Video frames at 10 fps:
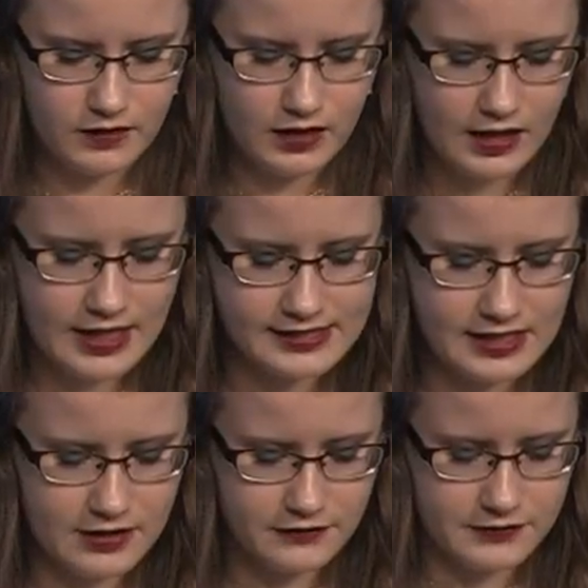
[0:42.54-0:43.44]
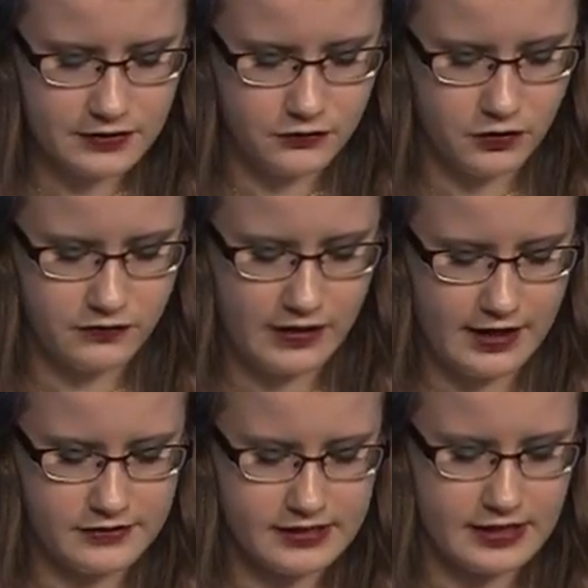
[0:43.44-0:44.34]
Isaiah 54
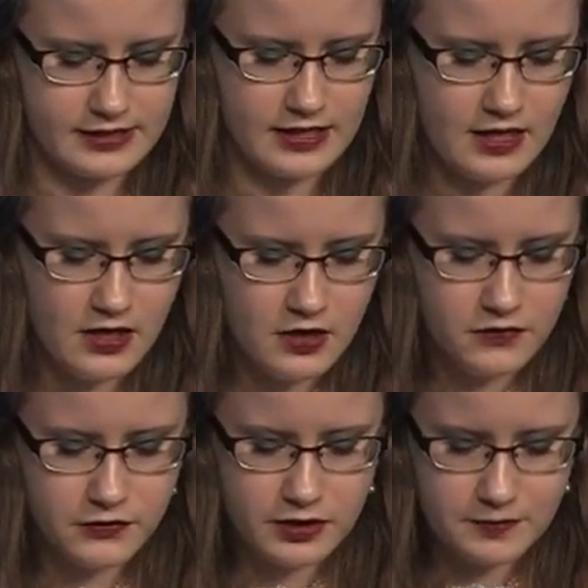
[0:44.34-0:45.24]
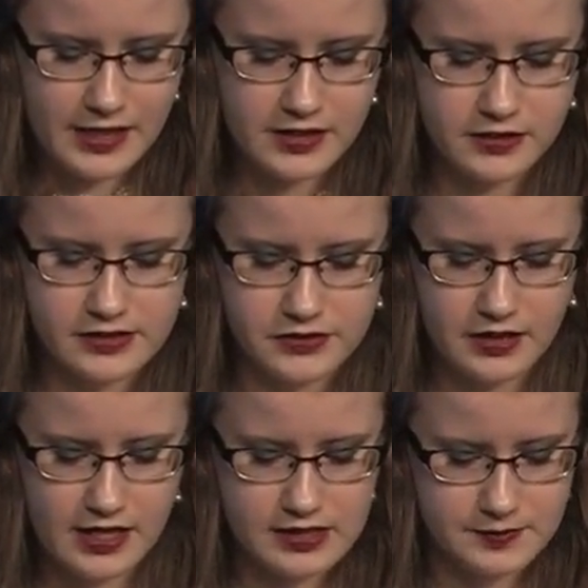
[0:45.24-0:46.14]
5 says, For your Maker is your
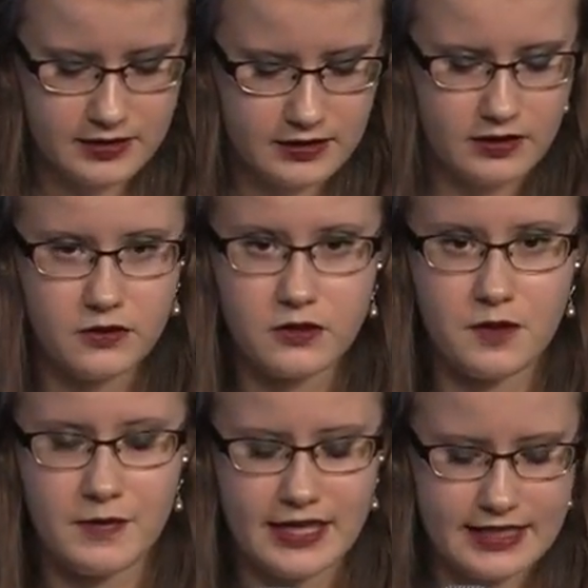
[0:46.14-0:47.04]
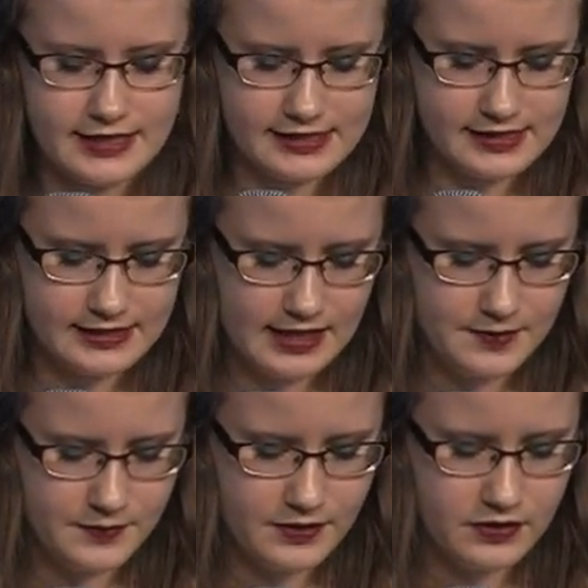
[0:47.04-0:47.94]
husband, the Lord Almighty is his
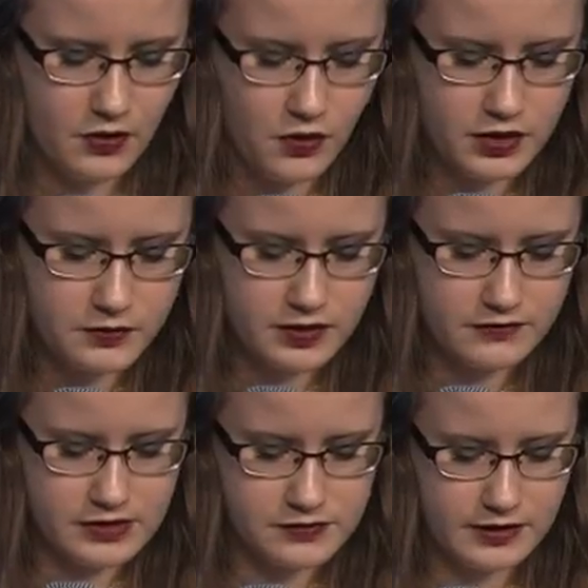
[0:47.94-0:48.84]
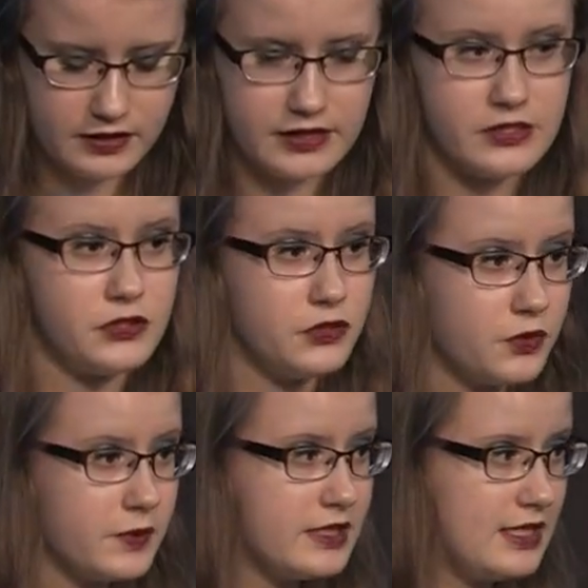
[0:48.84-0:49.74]
name, the Holy One of Israel is
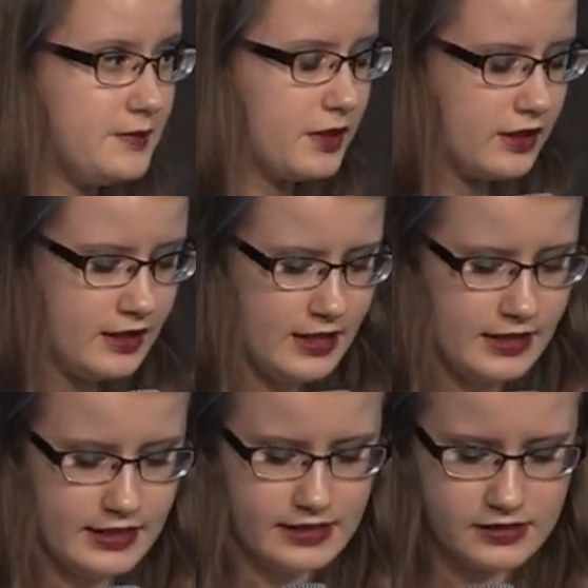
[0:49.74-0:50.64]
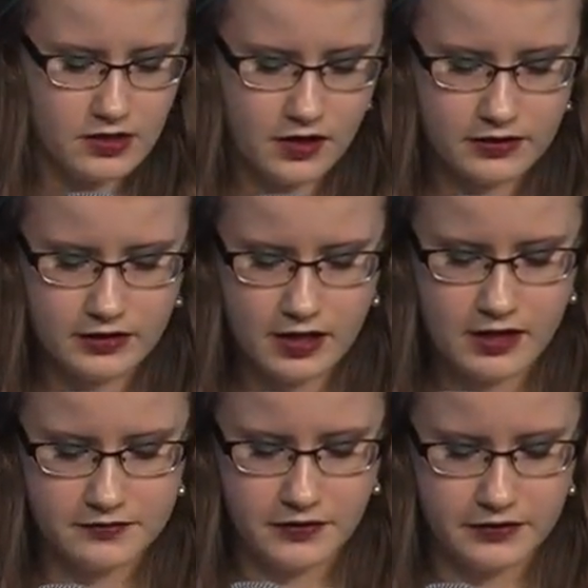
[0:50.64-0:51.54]
your Redeemer. He is called the
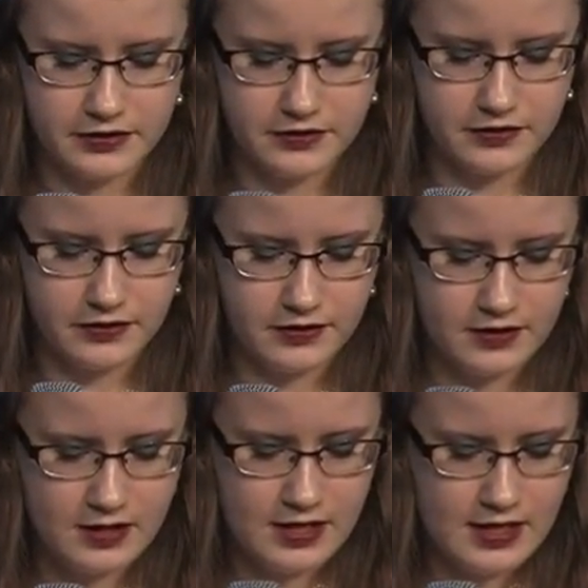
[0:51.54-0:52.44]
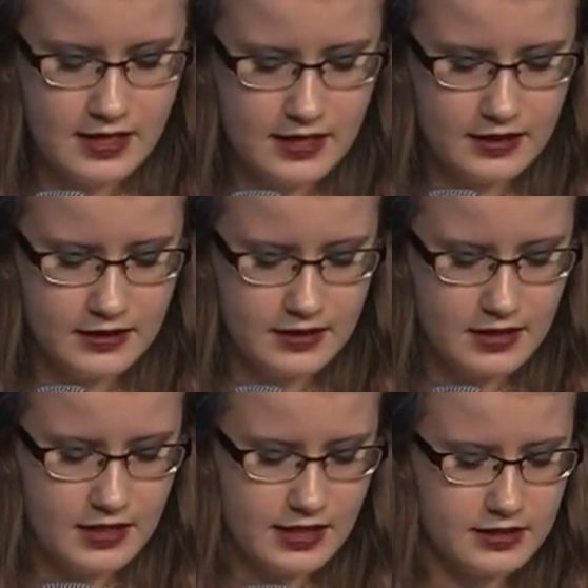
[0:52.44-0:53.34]
God of all the earth.
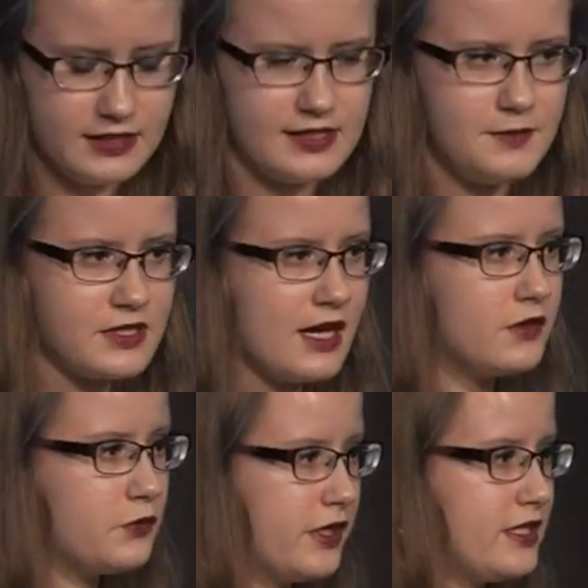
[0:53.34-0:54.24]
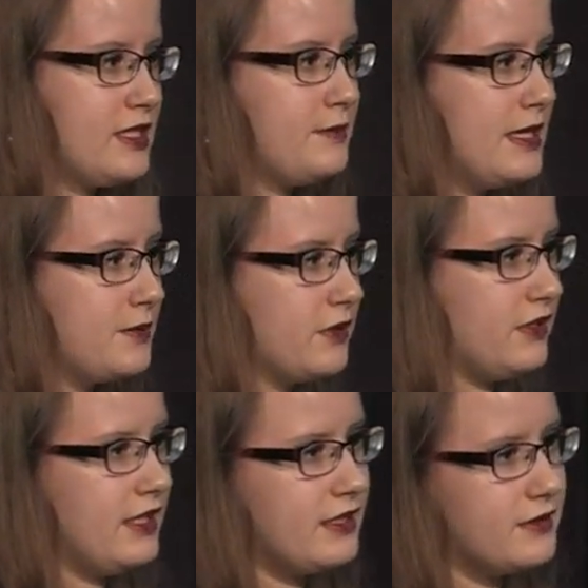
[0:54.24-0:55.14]
And it seems kind of weird to some people to
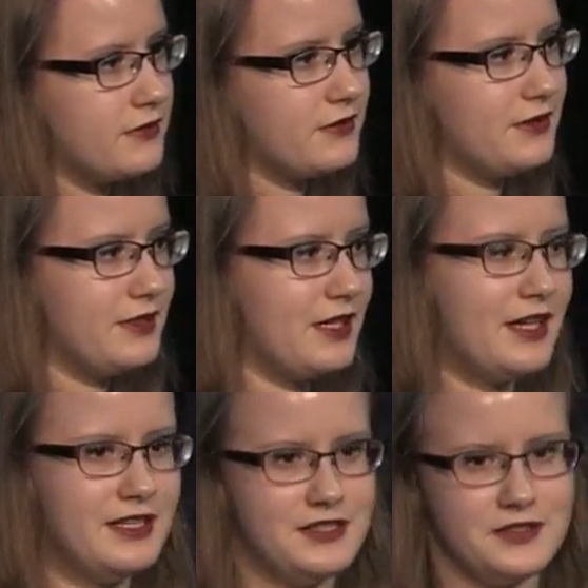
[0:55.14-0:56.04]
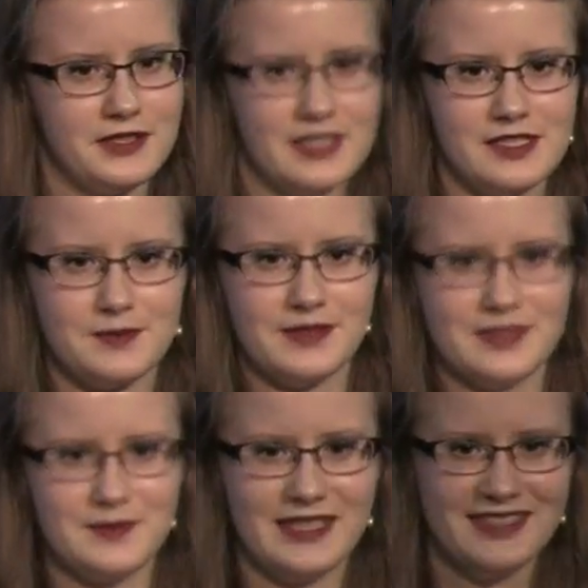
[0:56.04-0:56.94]
think of God as your husband.
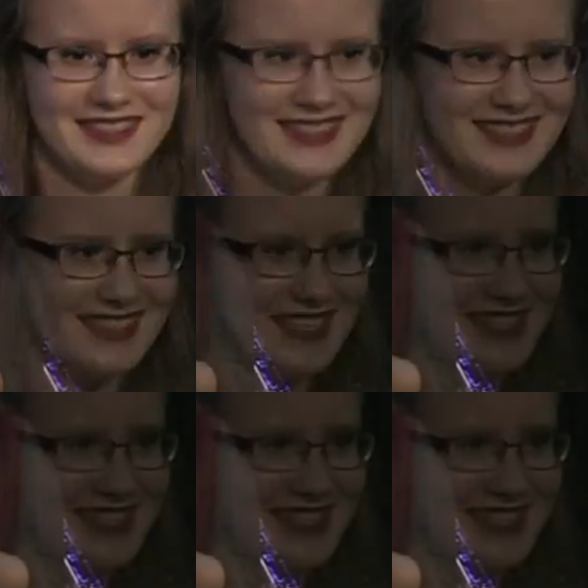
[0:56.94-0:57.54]
I mean, it's